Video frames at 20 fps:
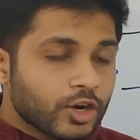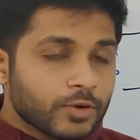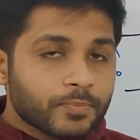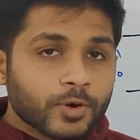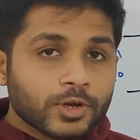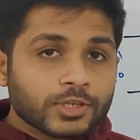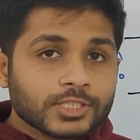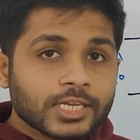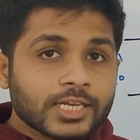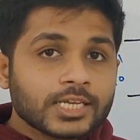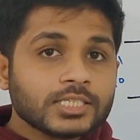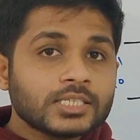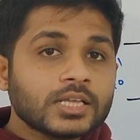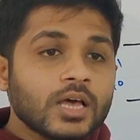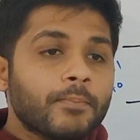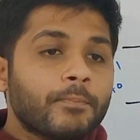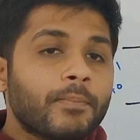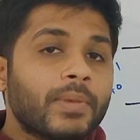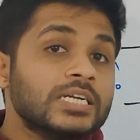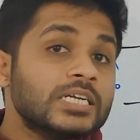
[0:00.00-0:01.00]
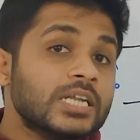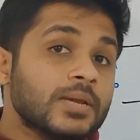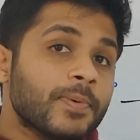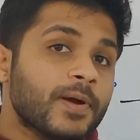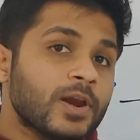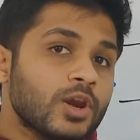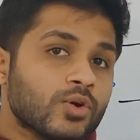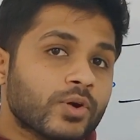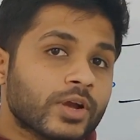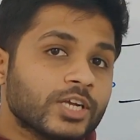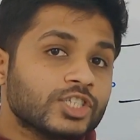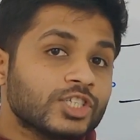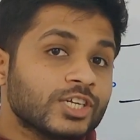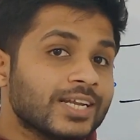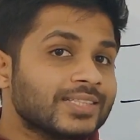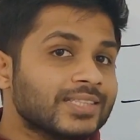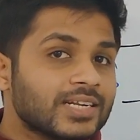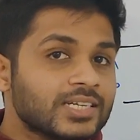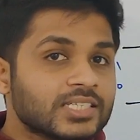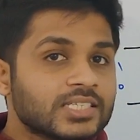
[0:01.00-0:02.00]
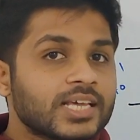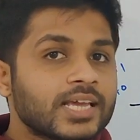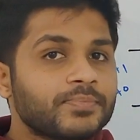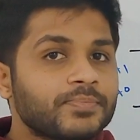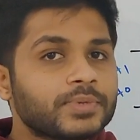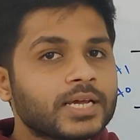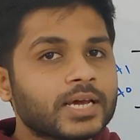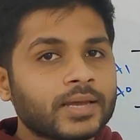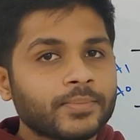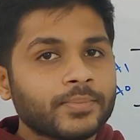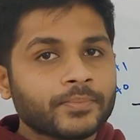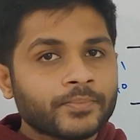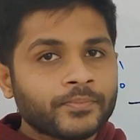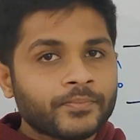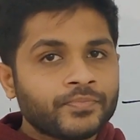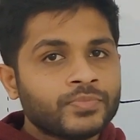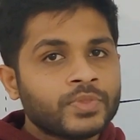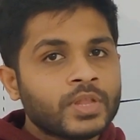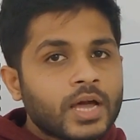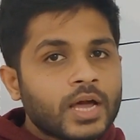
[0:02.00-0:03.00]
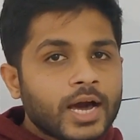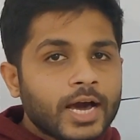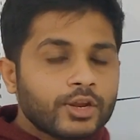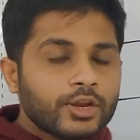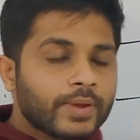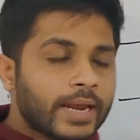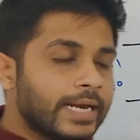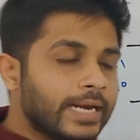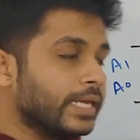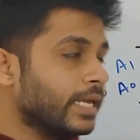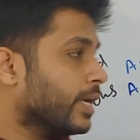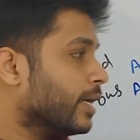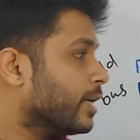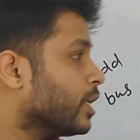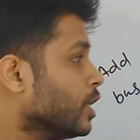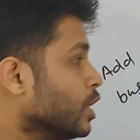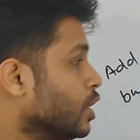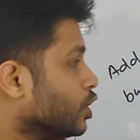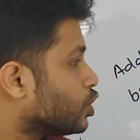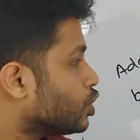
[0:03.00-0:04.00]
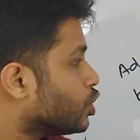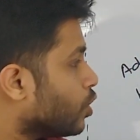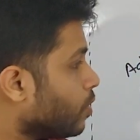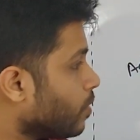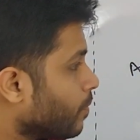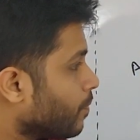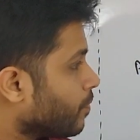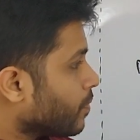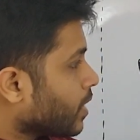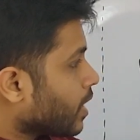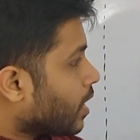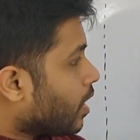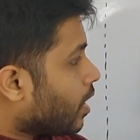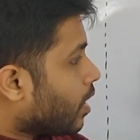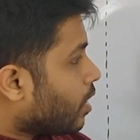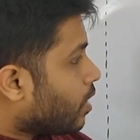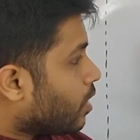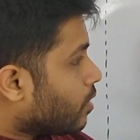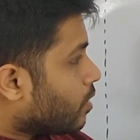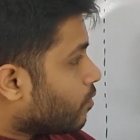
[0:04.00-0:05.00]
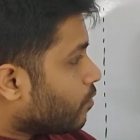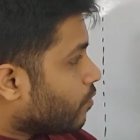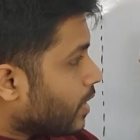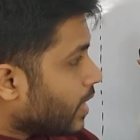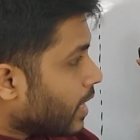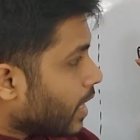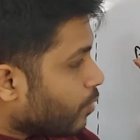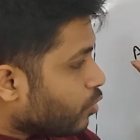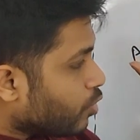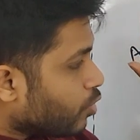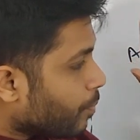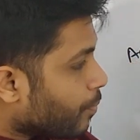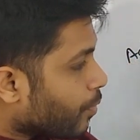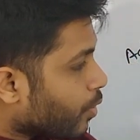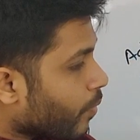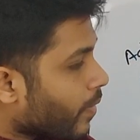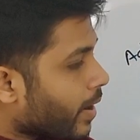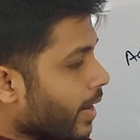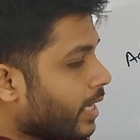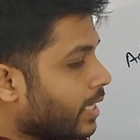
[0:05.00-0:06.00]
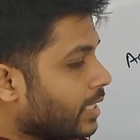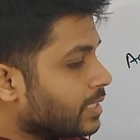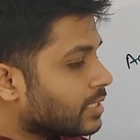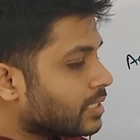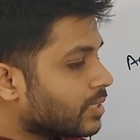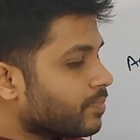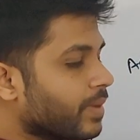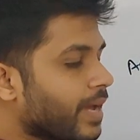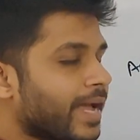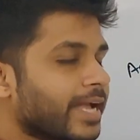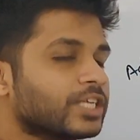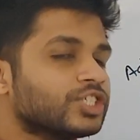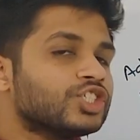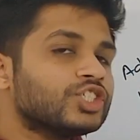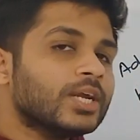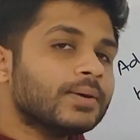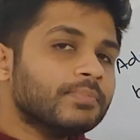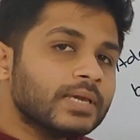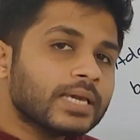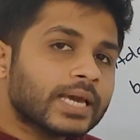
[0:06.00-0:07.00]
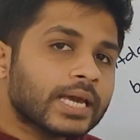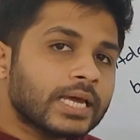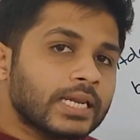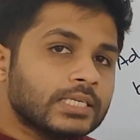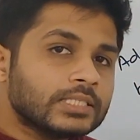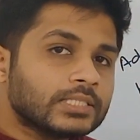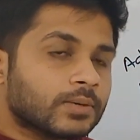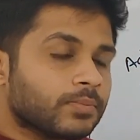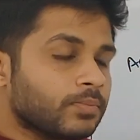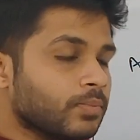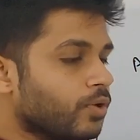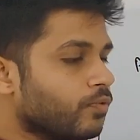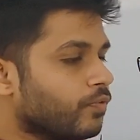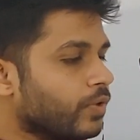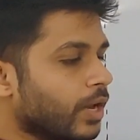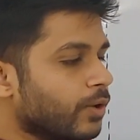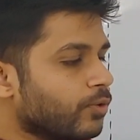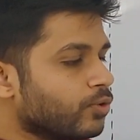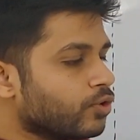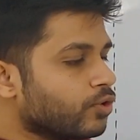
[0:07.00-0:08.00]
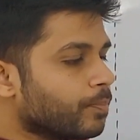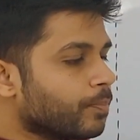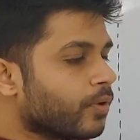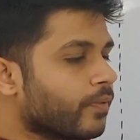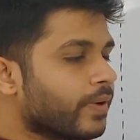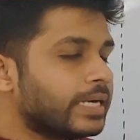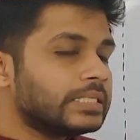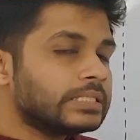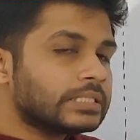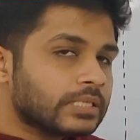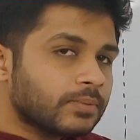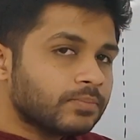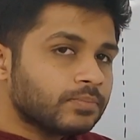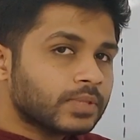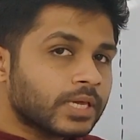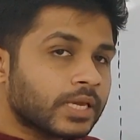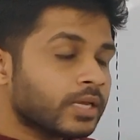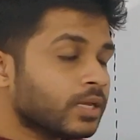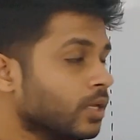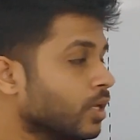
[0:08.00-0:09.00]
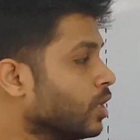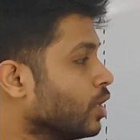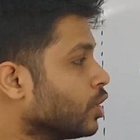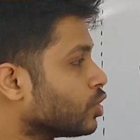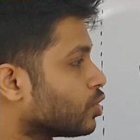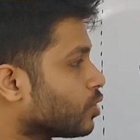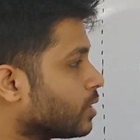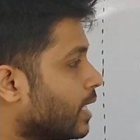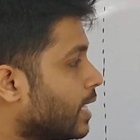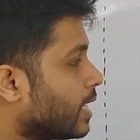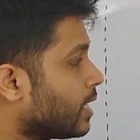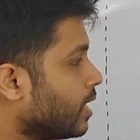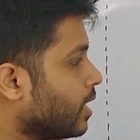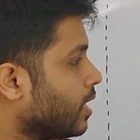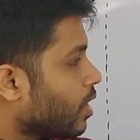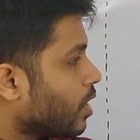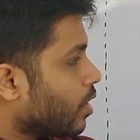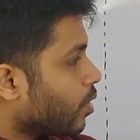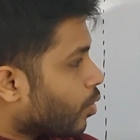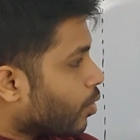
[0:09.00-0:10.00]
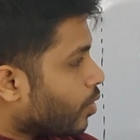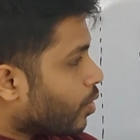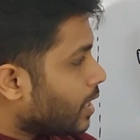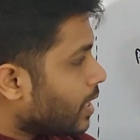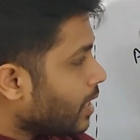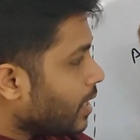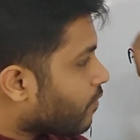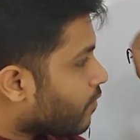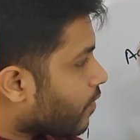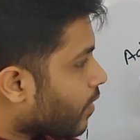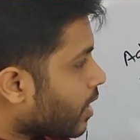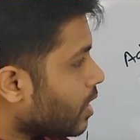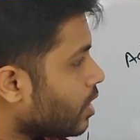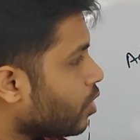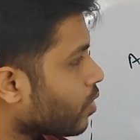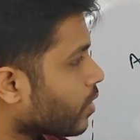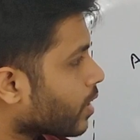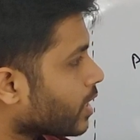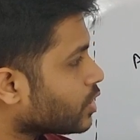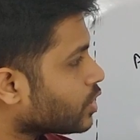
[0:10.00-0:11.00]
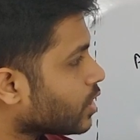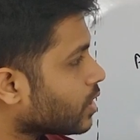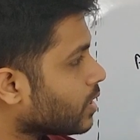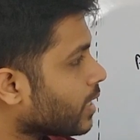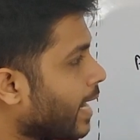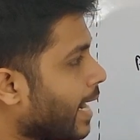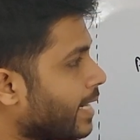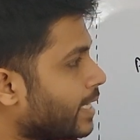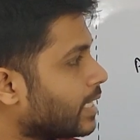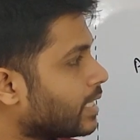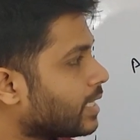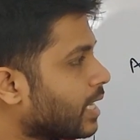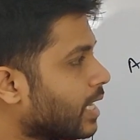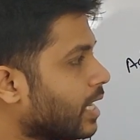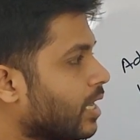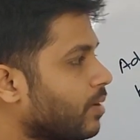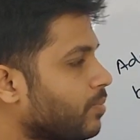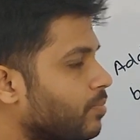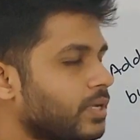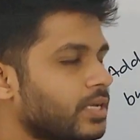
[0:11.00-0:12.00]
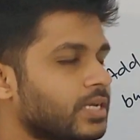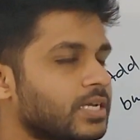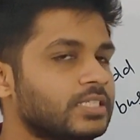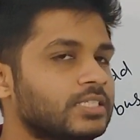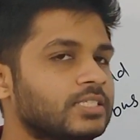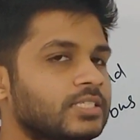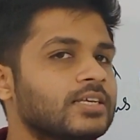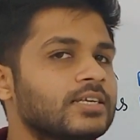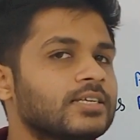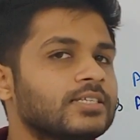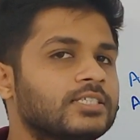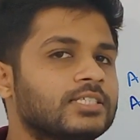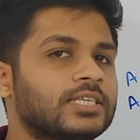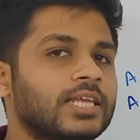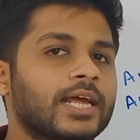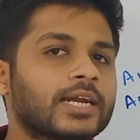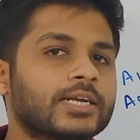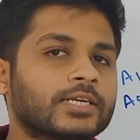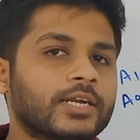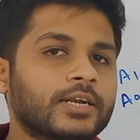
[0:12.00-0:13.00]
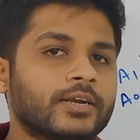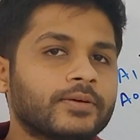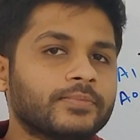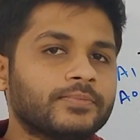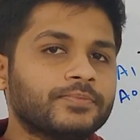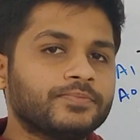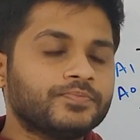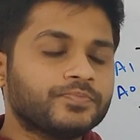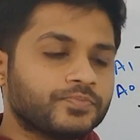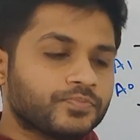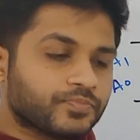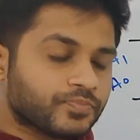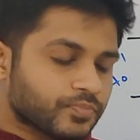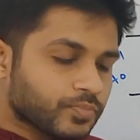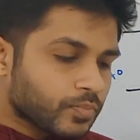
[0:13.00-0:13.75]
process multiple location at the same time. Are you getting it? So we have to provide some extra mechanism. We have to provide something so that only one location at a time is selected.